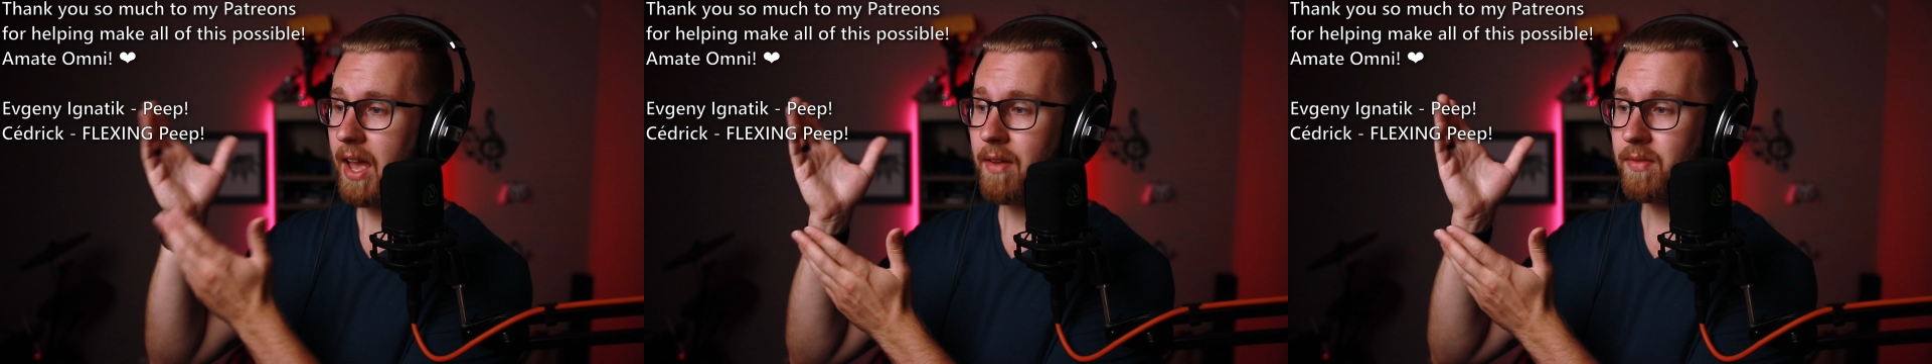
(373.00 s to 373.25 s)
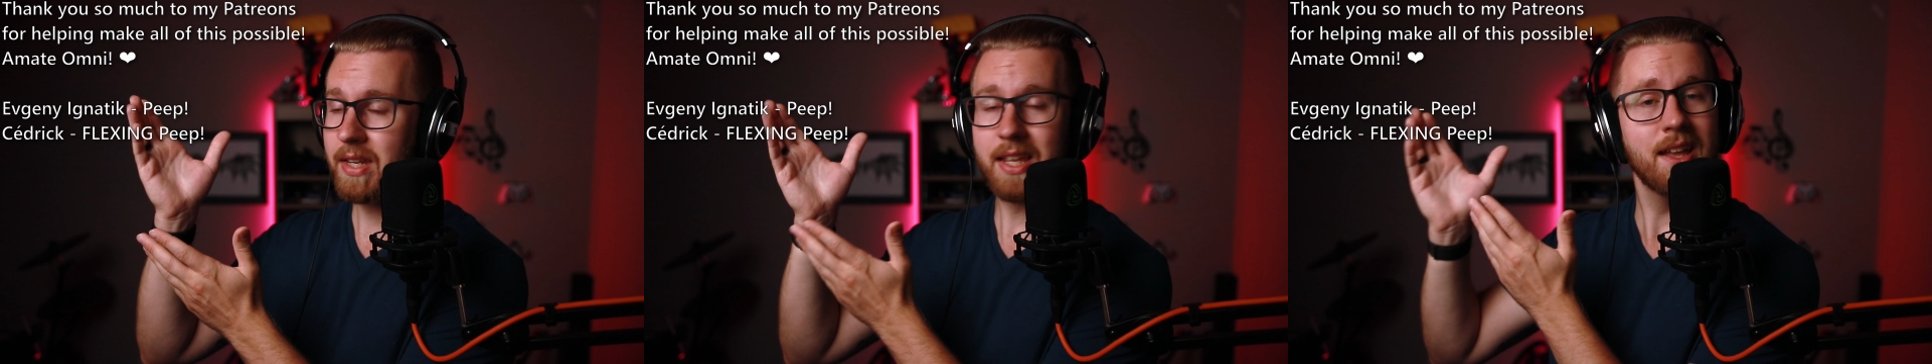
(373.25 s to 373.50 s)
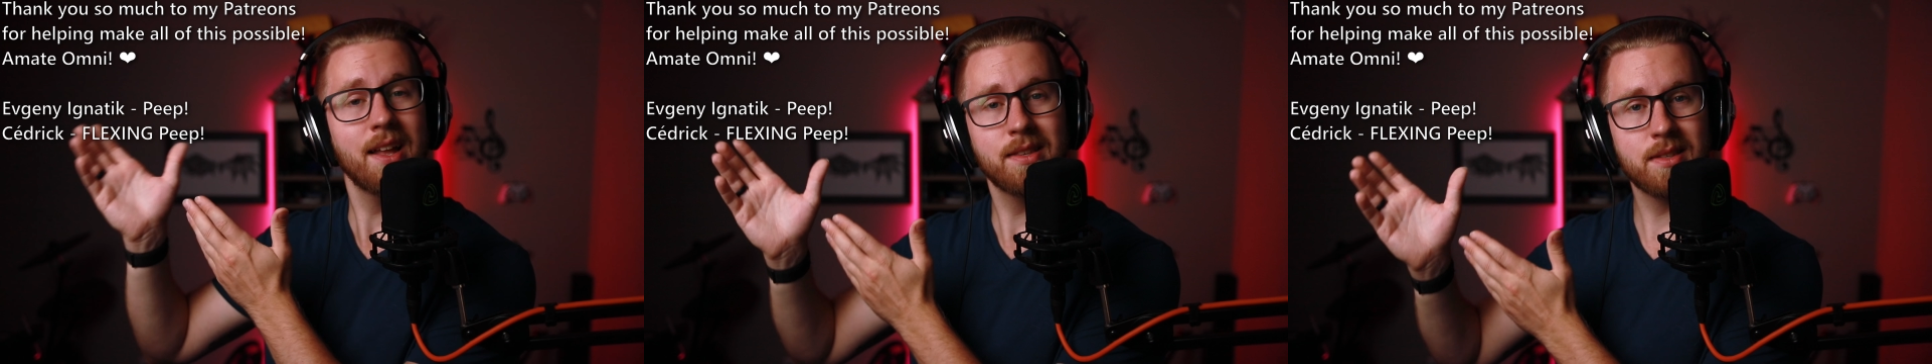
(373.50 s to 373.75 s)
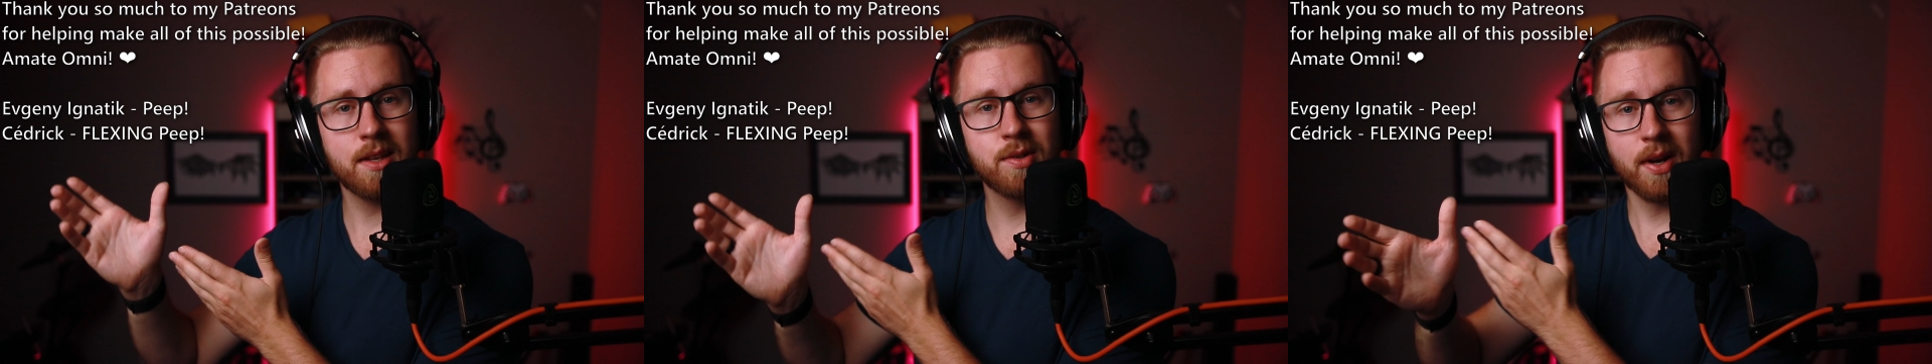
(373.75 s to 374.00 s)
Evgeny and
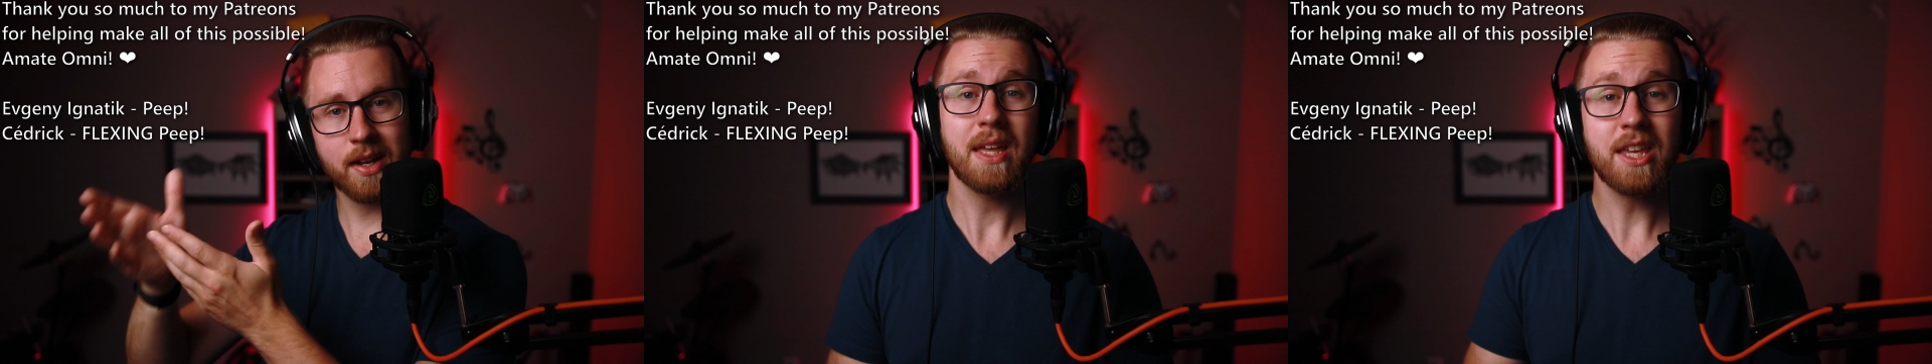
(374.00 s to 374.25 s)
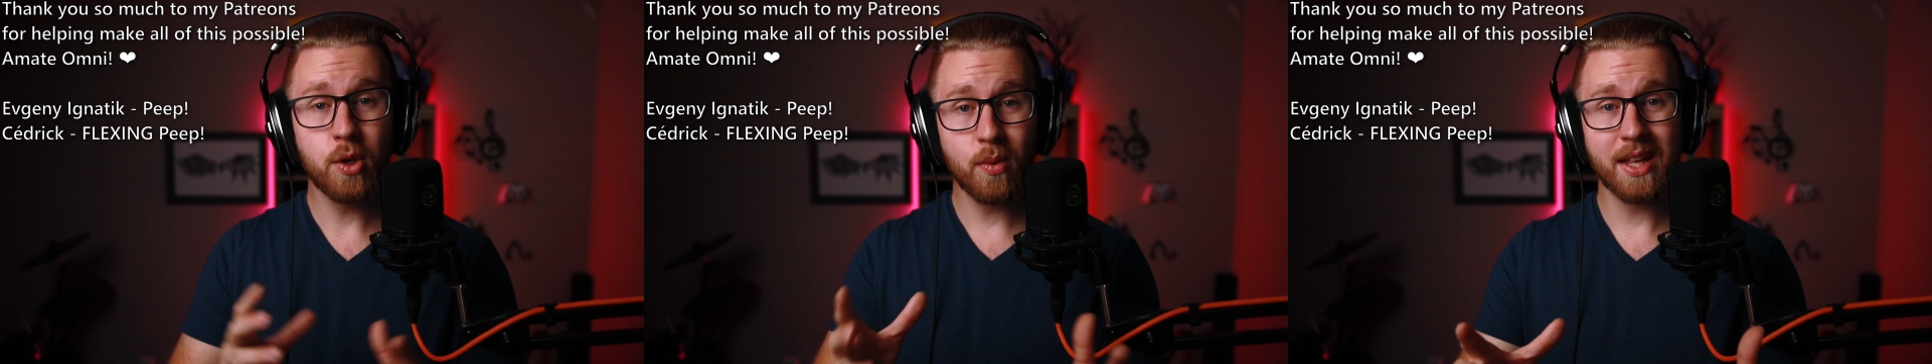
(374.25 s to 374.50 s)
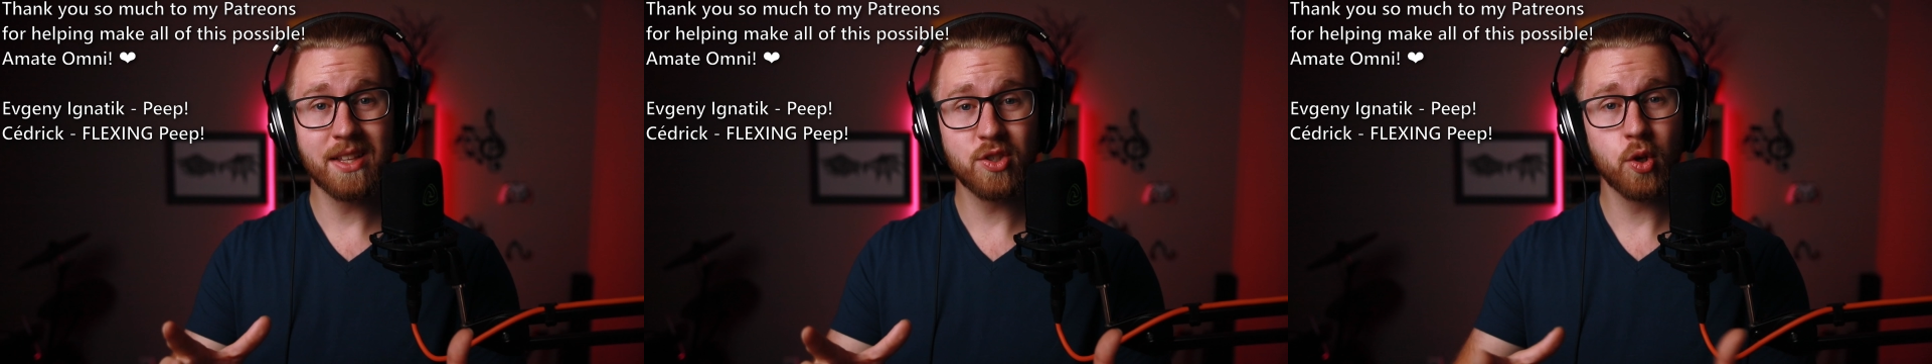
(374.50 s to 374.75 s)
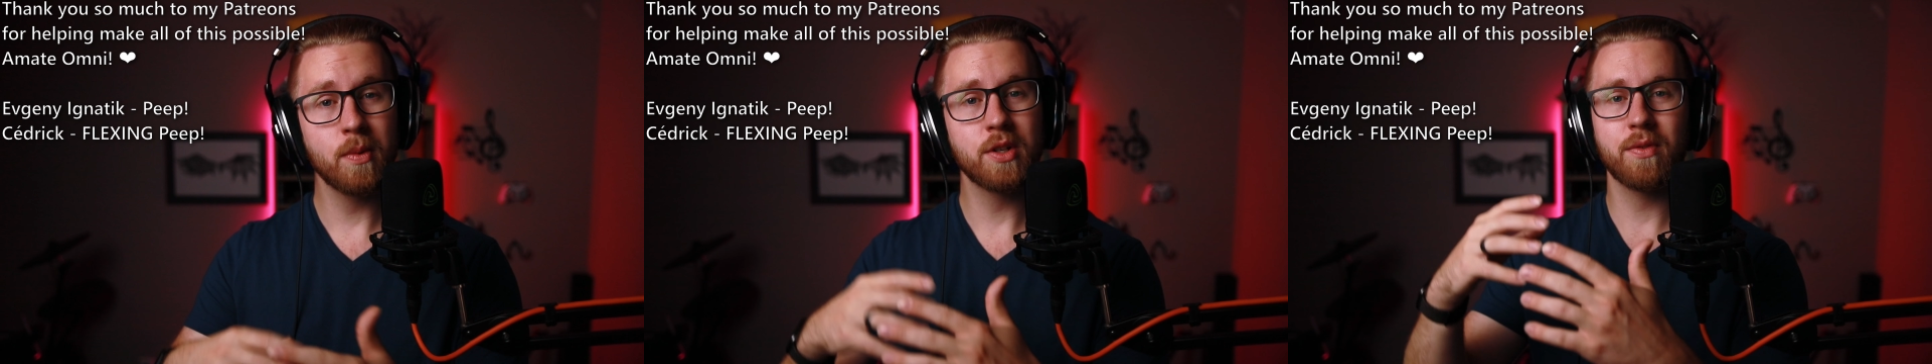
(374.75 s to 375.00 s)
Cedric. Thank you again
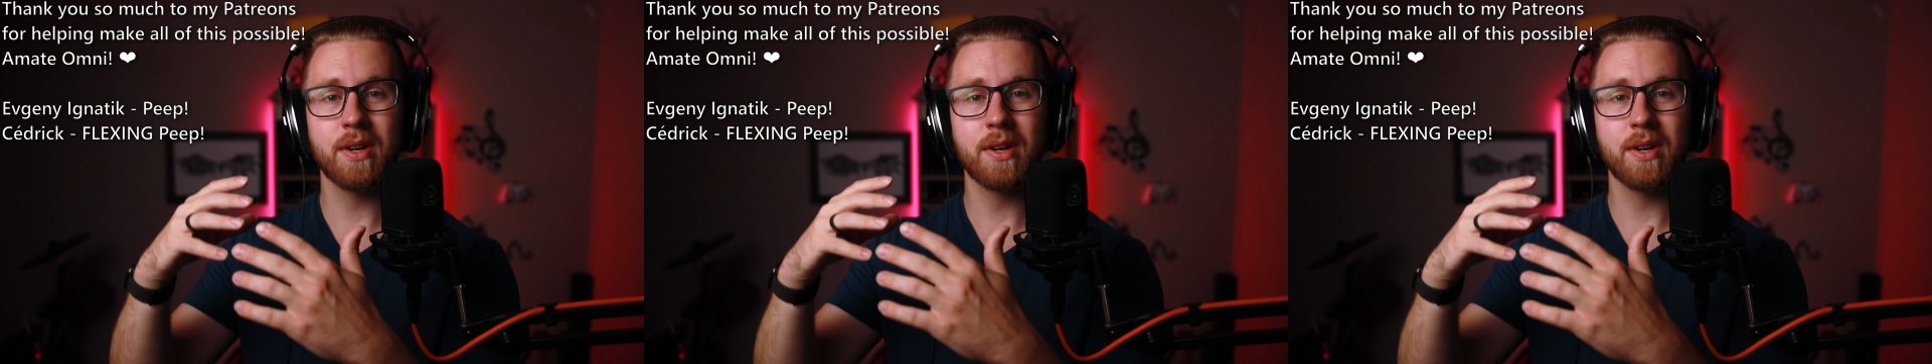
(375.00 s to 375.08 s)
so much